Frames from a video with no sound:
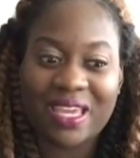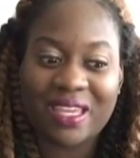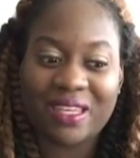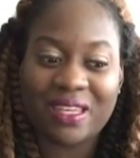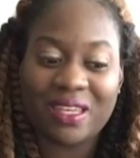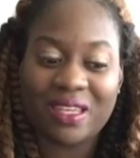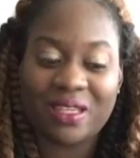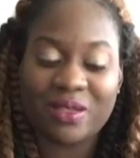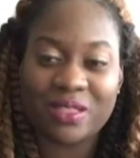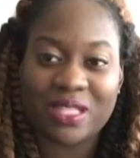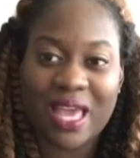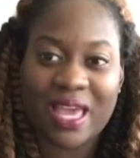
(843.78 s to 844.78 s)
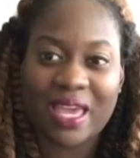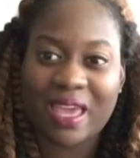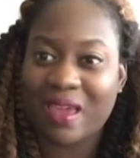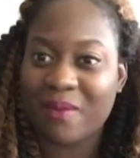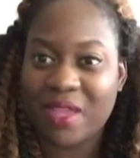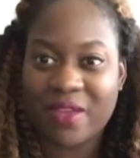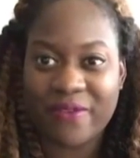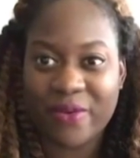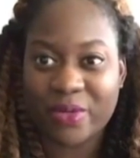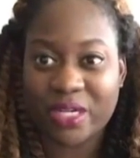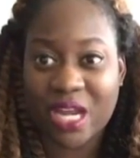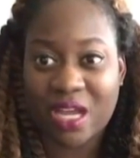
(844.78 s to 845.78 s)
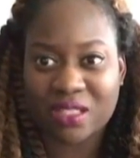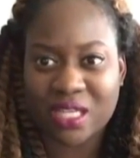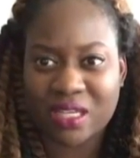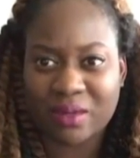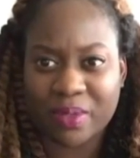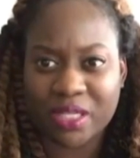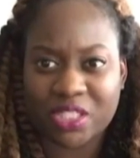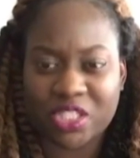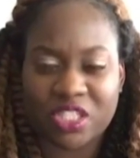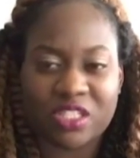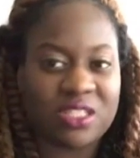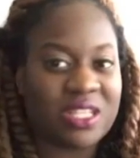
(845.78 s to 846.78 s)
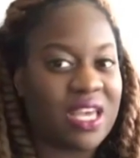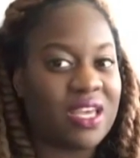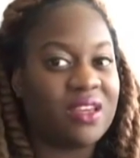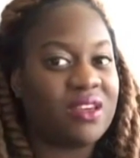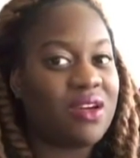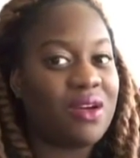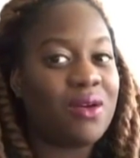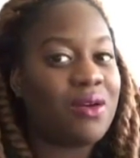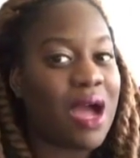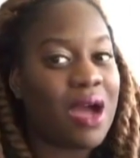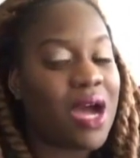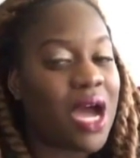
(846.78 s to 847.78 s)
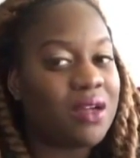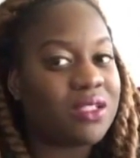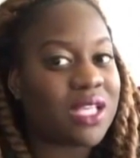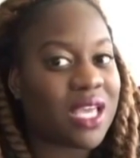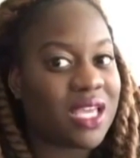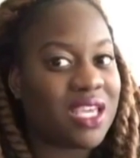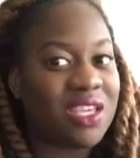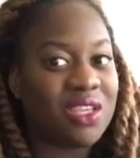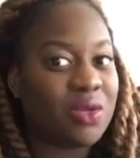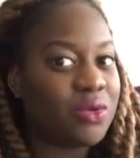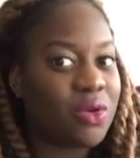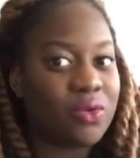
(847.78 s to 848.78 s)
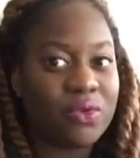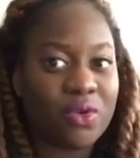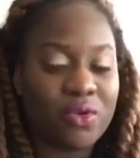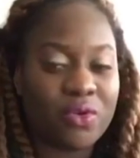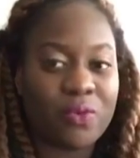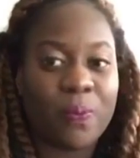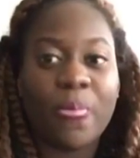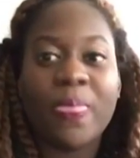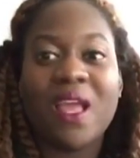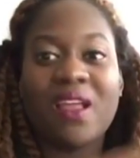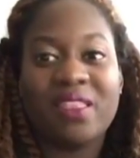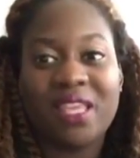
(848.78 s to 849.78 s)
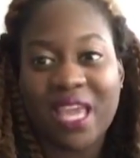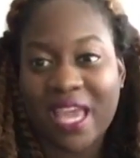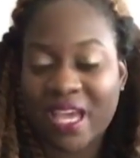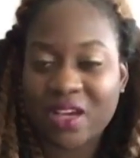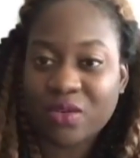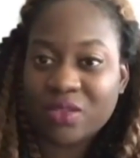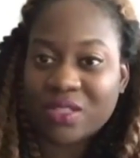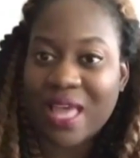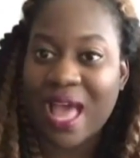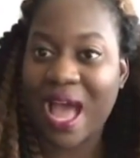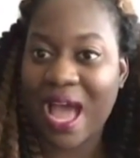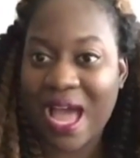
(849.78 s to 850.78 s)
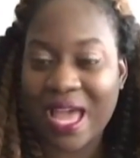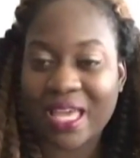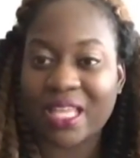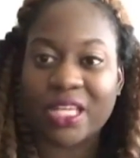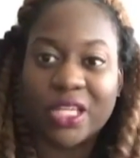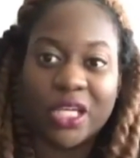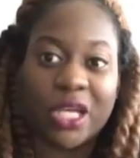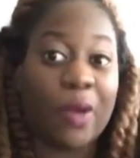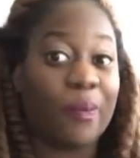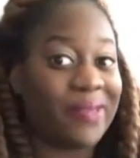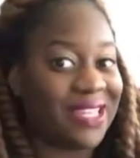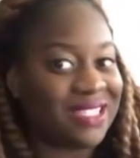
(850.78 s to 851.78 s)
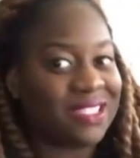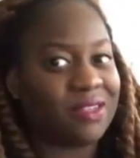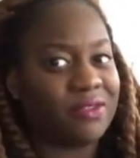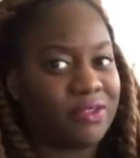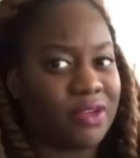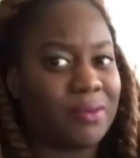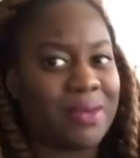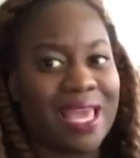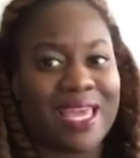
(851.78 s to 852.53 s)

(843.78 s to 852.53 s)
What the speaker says: And then he was like, hand me your phone and I'll take the picture. I was like, no, I'll take it. You don't know the angles that I look amazing from.